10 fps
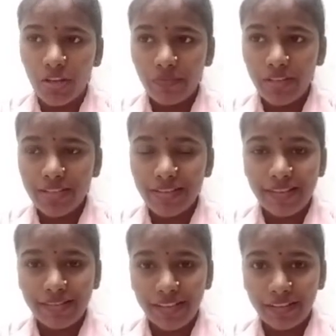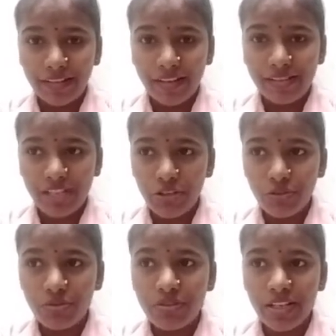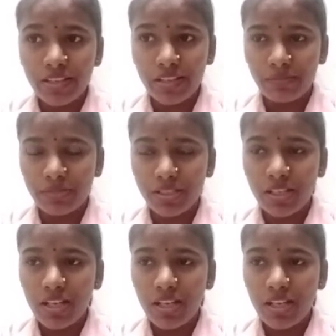which is categorized into 3 types.